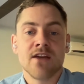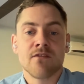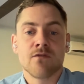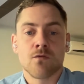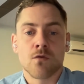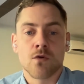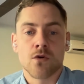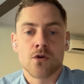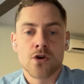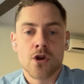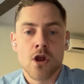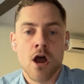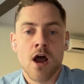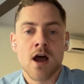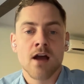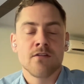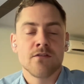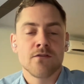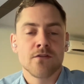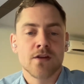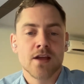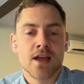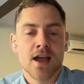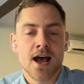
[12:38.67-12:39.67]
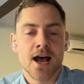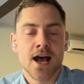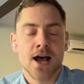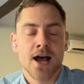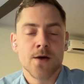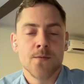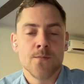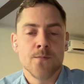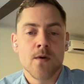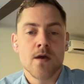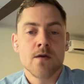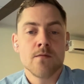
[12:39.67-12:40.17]
if we're not
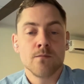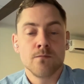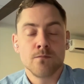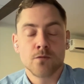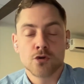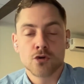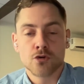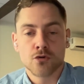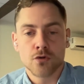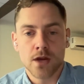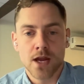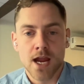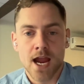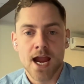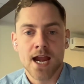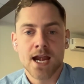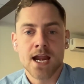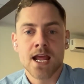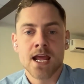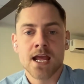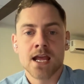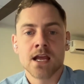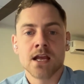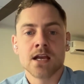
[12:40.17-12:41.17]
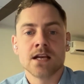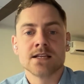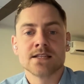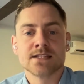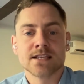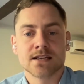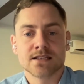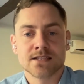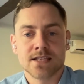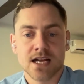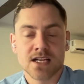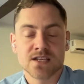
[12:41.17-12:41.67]
um, creating
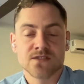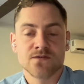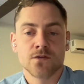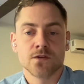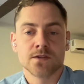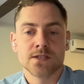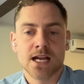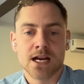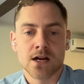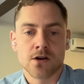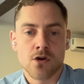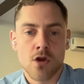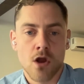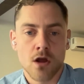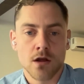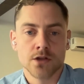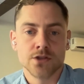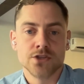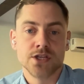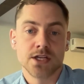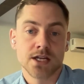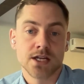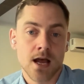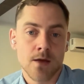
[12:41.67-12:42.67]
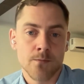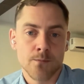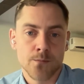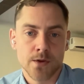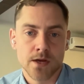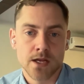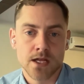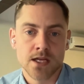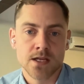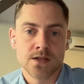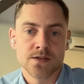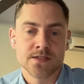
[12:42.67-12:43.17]
successful technology
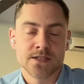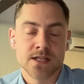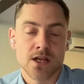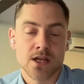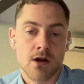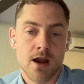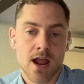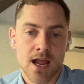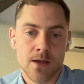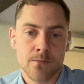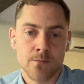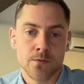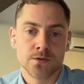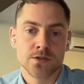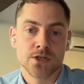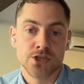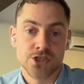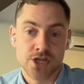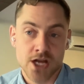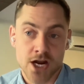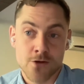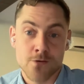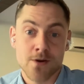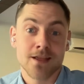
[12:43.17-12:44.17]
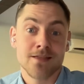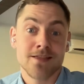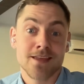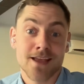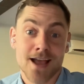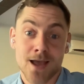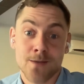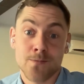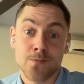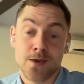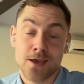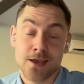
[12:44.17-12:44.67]
companies that are able to generate the
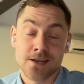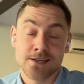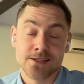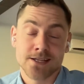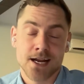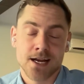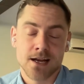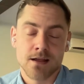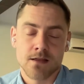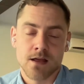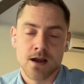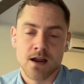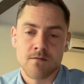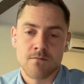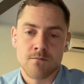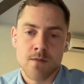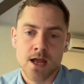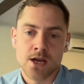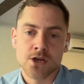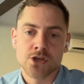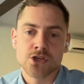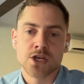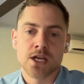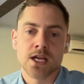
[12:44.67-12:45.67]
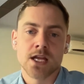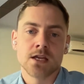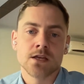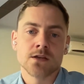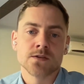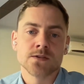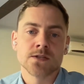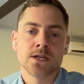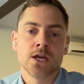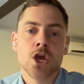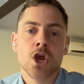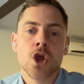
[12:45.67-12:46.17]
IP and data that I've
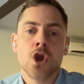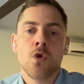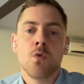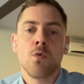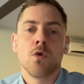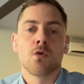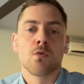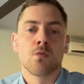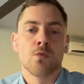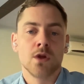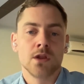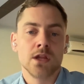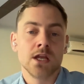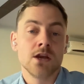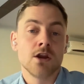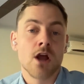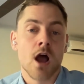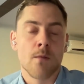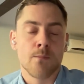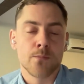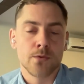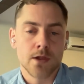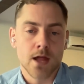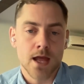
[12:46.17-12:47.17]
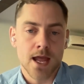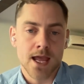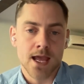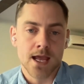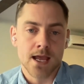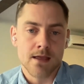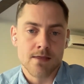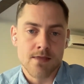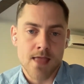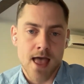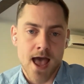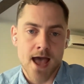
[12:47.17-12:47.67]
mentioned, we're really not playing
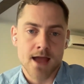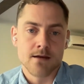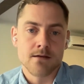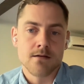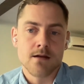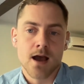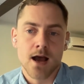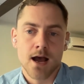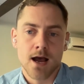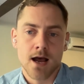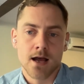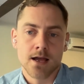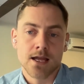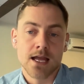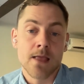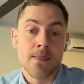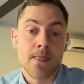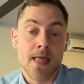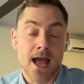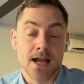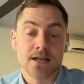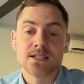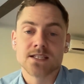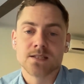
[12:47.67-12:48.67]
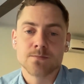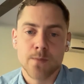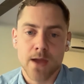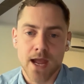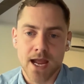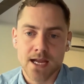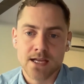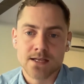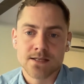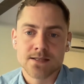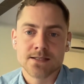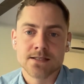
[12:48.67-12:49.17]
in that uh, in that
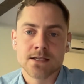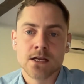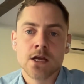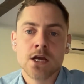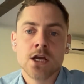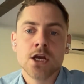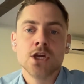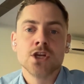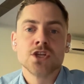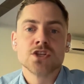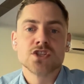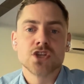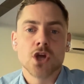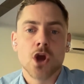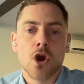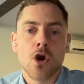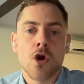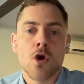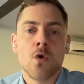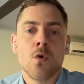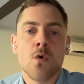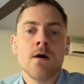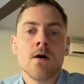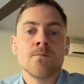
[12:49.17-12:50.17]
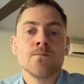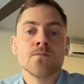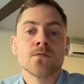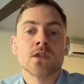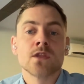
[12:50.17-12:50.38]
space. So,